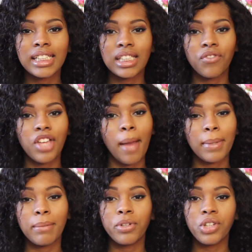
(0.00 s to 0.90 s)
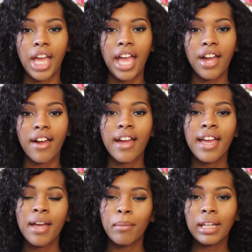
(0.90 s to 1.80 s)
This is the VIP Beauty hair
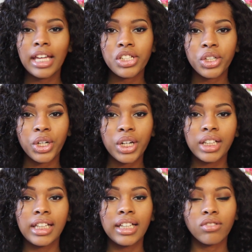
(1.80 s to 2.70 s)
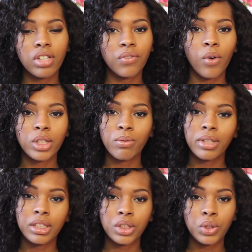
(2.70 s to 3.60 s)
Malaysian curly 24,
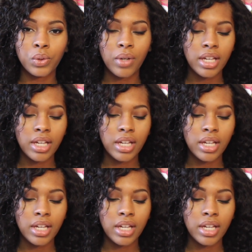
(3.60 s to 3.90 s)
22,